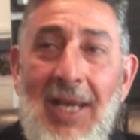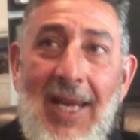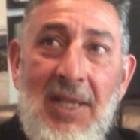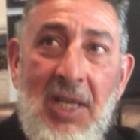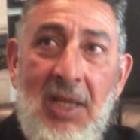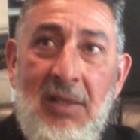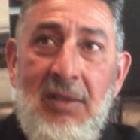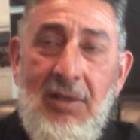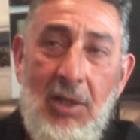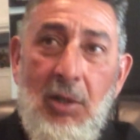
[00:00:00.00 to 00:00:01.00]
And then,
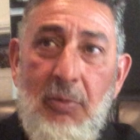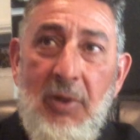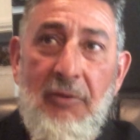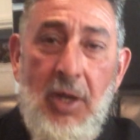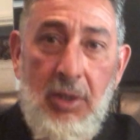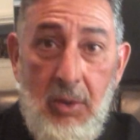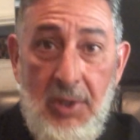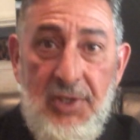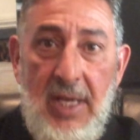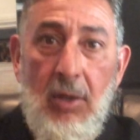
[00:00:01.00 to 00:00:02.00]
you know, with Father
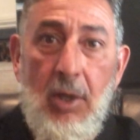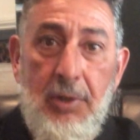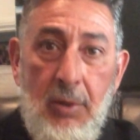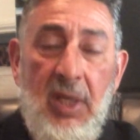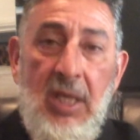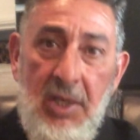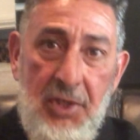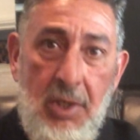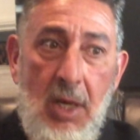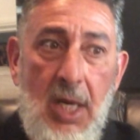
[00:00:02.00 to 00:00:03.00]
Chris Alar doing
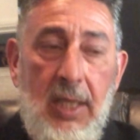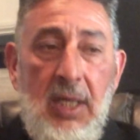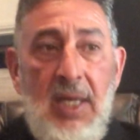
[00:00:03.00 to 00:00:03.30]
his talk